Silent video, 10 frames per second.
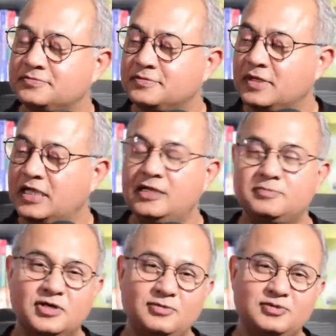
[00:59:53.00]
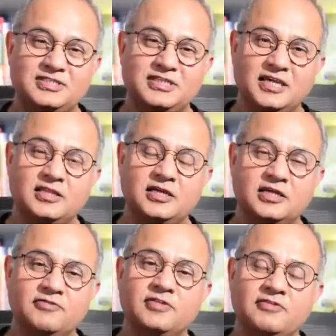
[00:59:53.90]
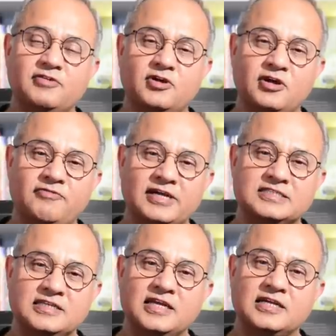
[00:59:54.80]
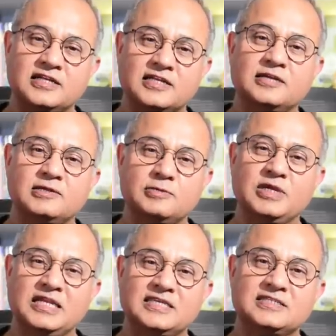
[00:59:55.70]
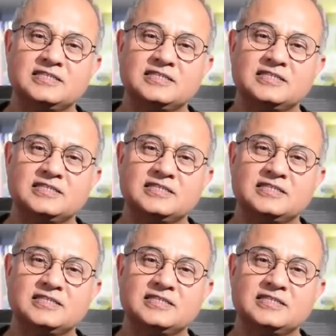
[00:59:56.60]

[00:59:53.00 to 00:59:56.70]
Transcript: he'll probably say that if they were all vaccinated, there will be less.